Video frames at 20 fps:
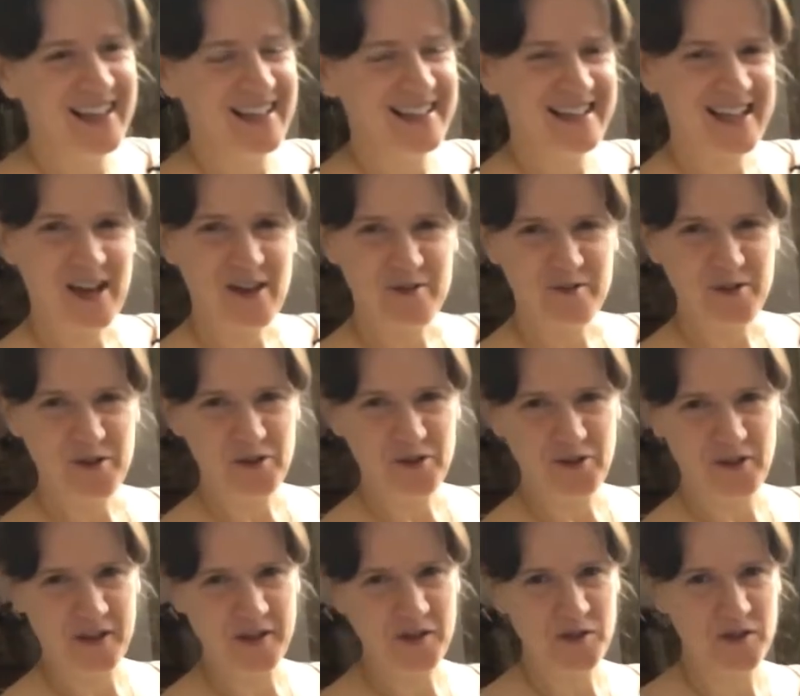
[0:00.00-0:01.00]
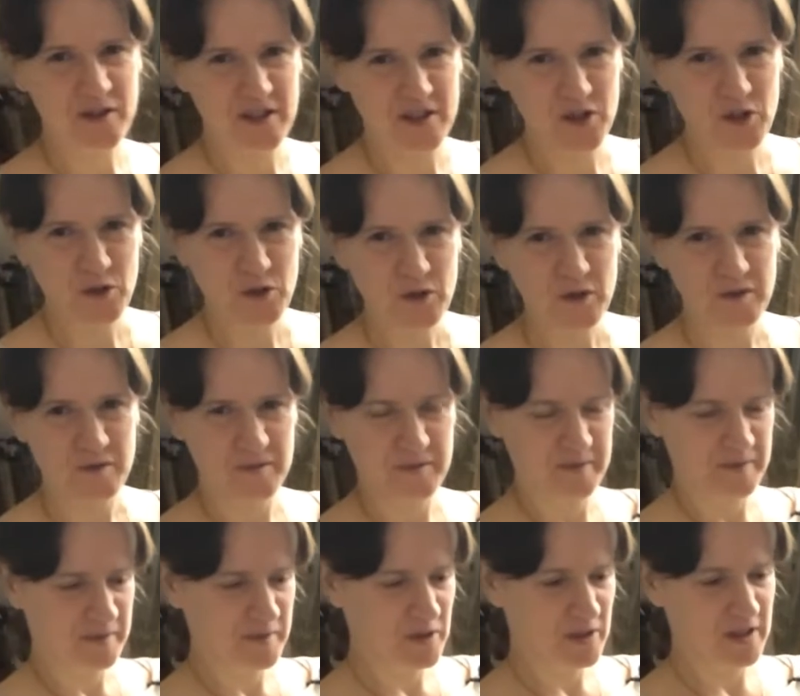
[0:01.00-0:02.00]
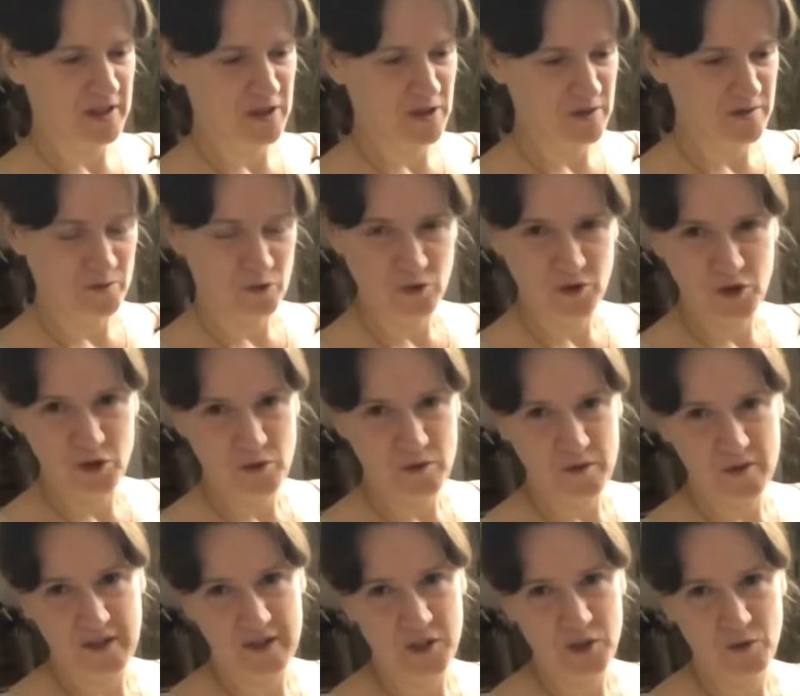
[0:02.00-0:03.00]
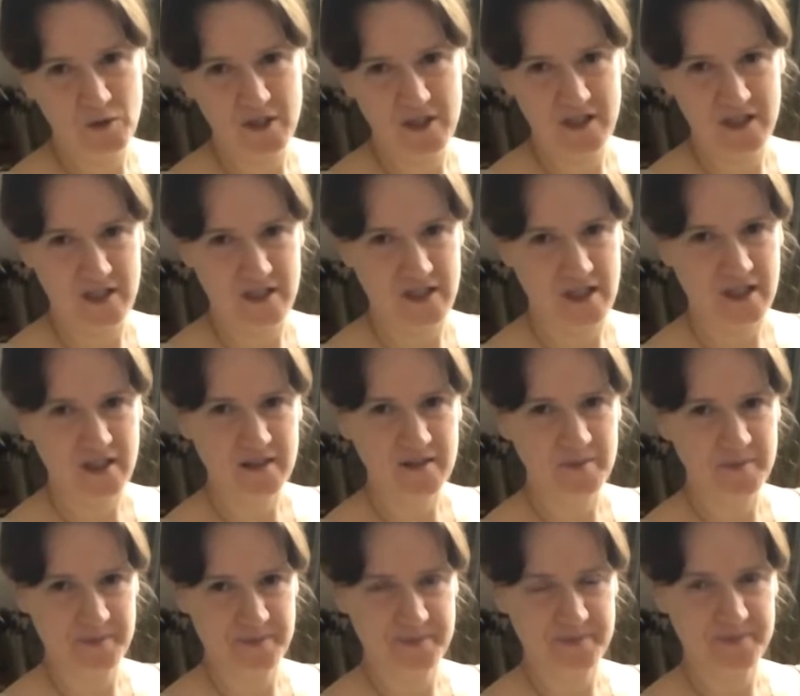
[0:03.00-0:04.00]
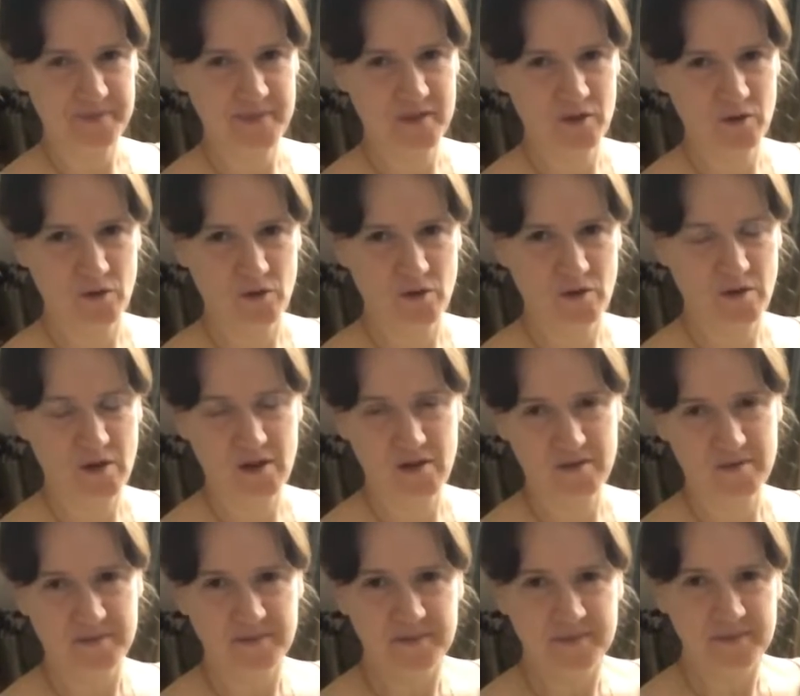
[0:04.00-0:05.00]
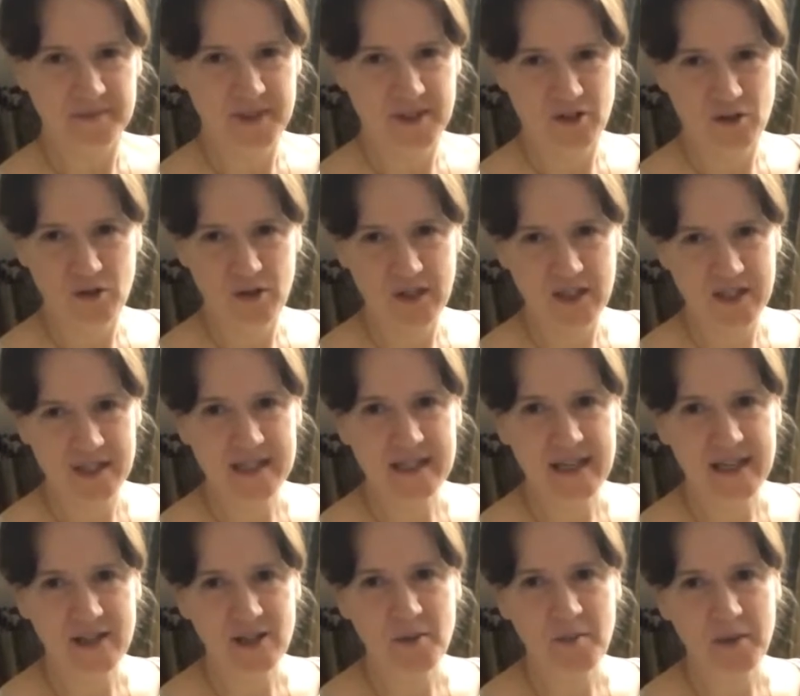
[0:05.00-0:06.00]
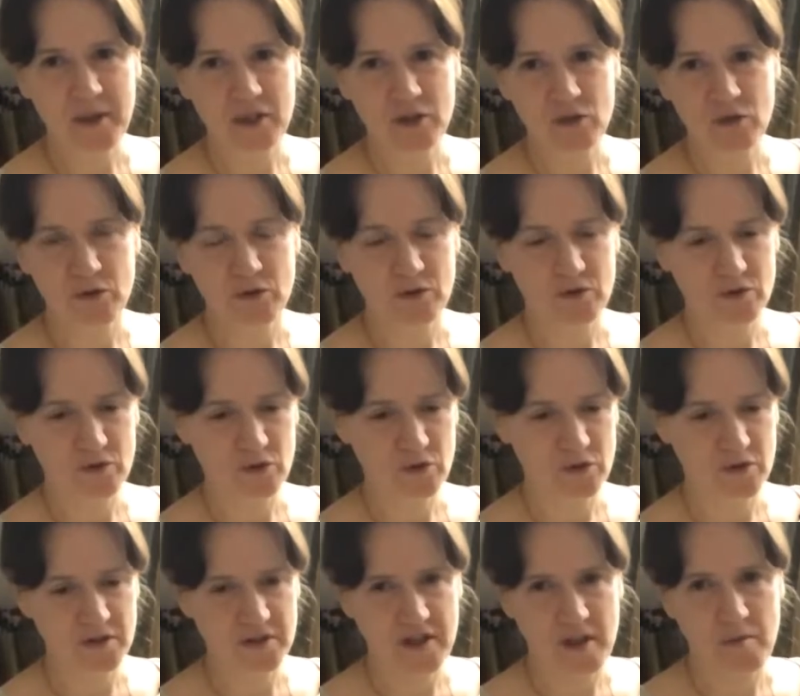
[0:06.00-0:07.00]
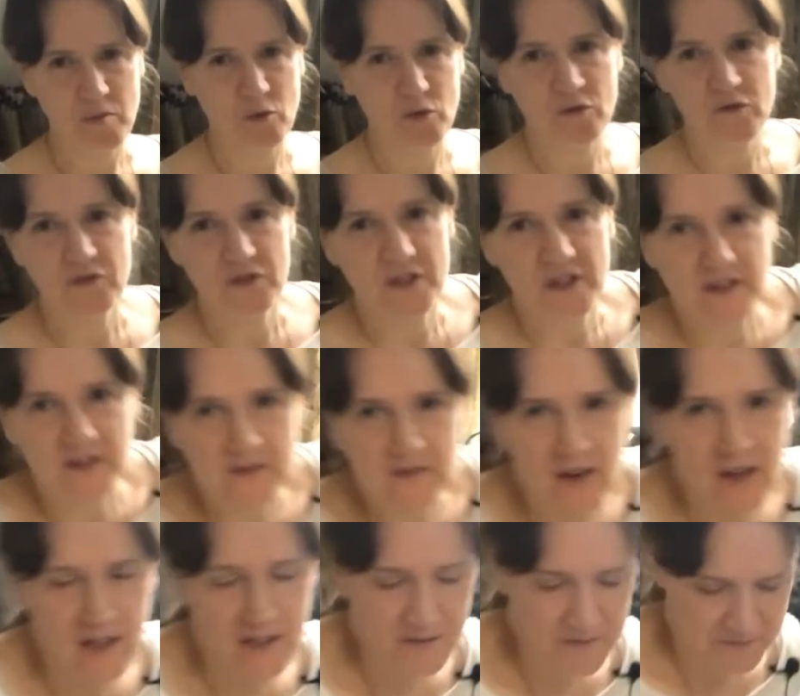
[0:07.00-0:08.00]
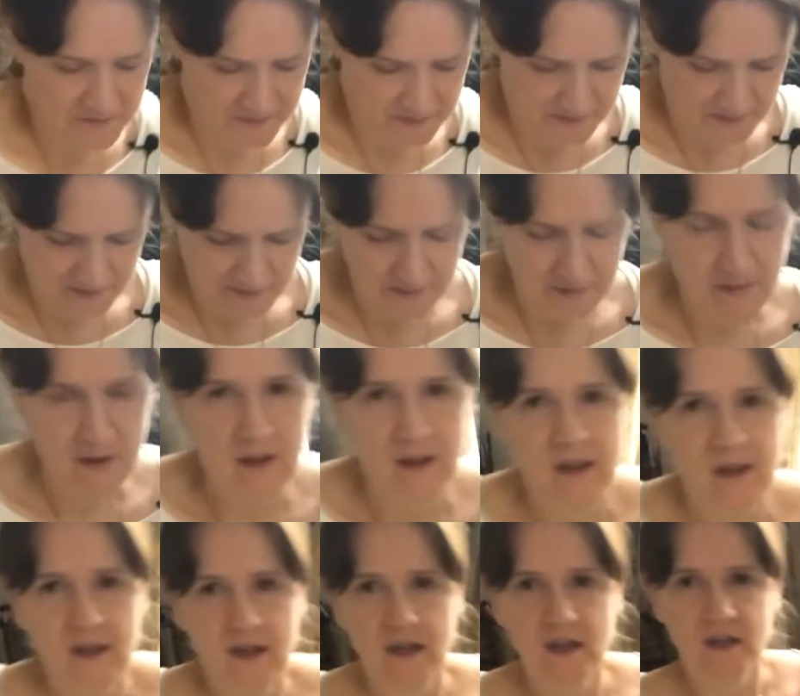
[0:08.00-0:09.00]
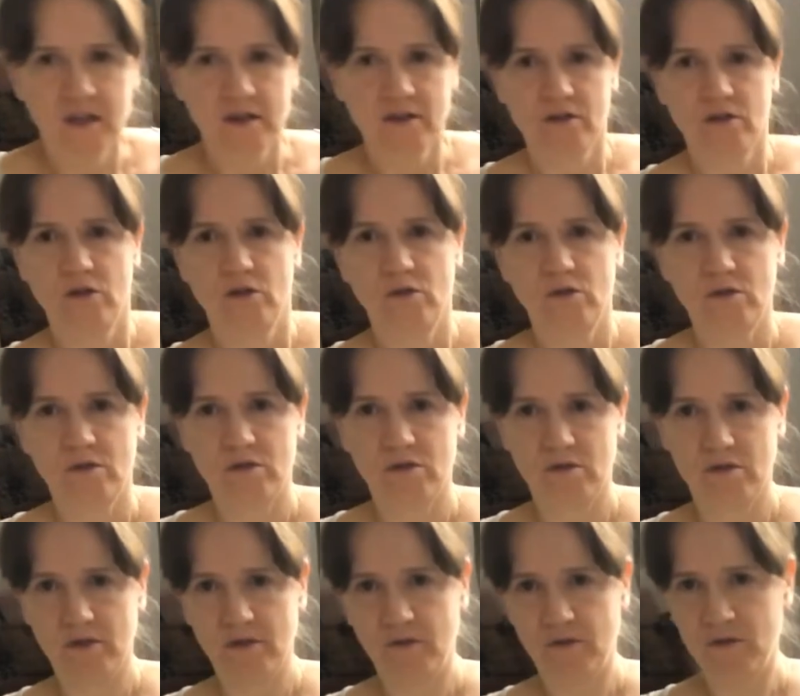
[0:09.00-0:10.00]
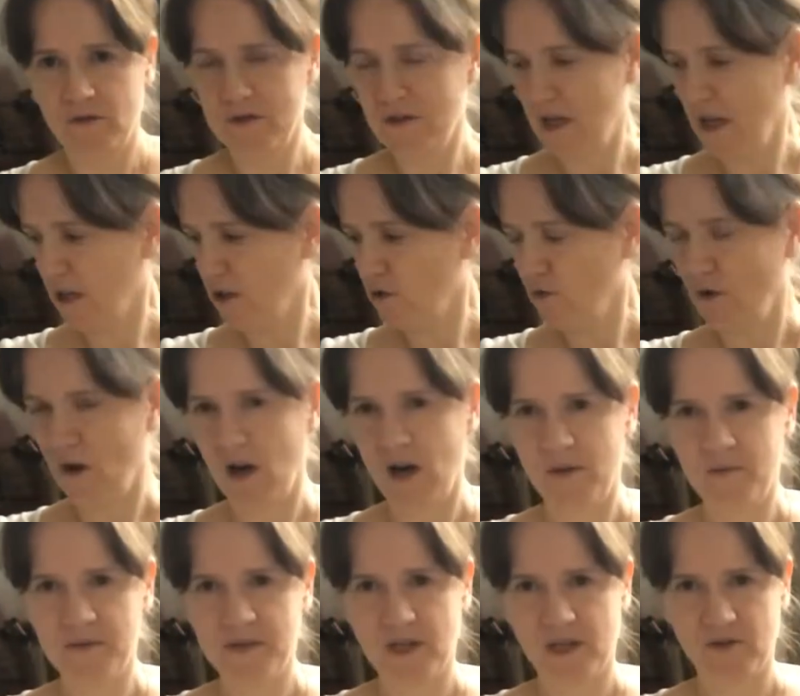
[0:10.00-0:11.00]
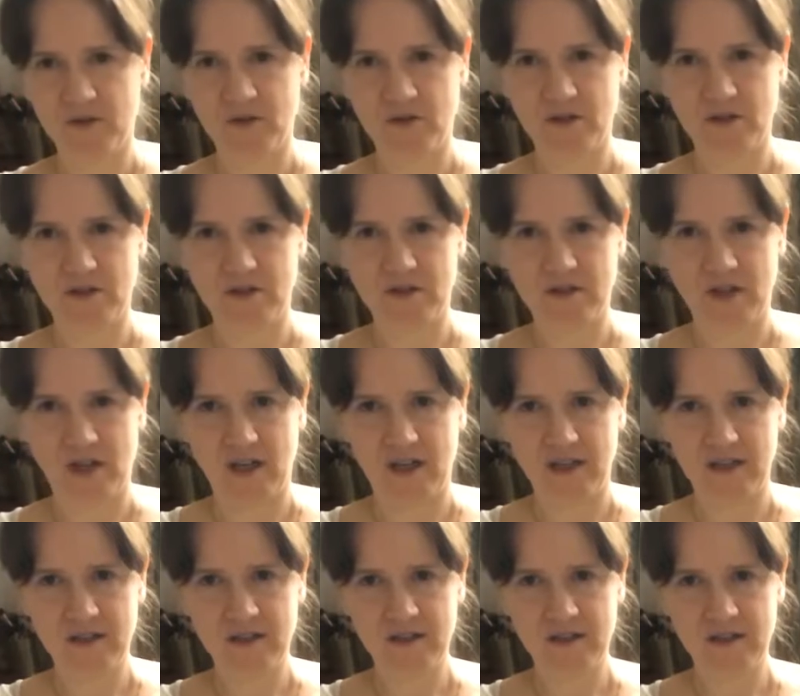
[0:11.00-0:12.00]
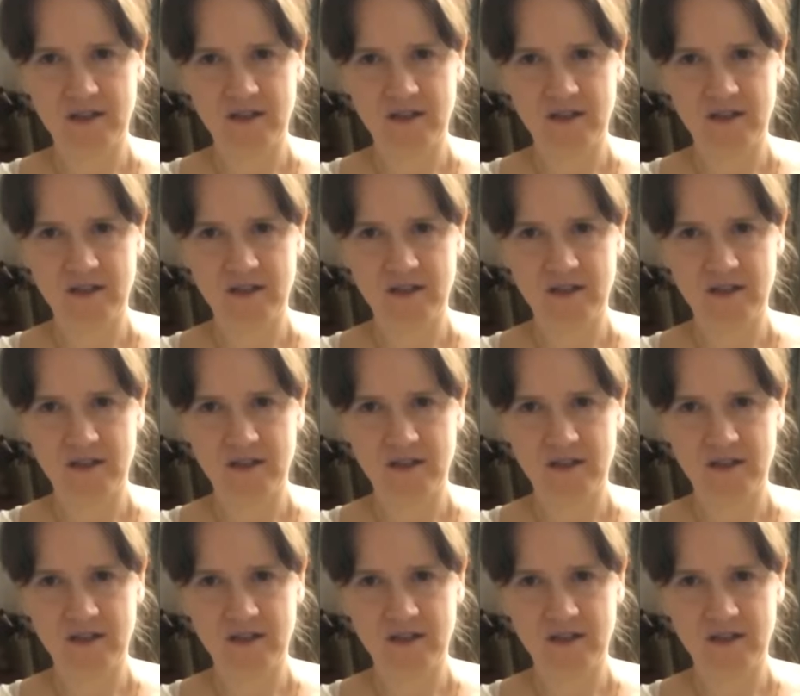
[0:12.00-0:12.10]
there are a few things you can do. We'll do this one sitting. So you can stand up and do the same moves, it's fine. So if you take your arms out to the side